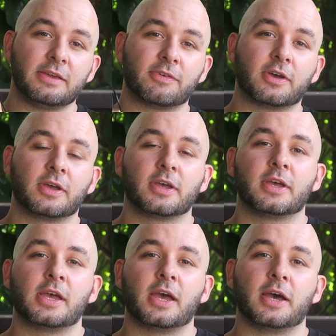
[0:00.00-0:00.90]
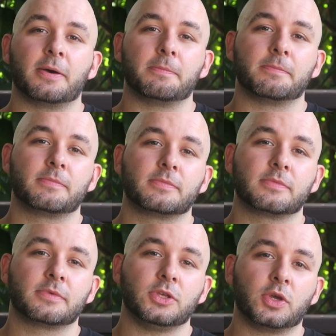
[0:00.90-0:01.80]
either.
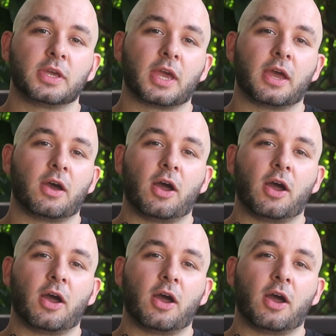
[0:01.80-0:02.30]
You can get,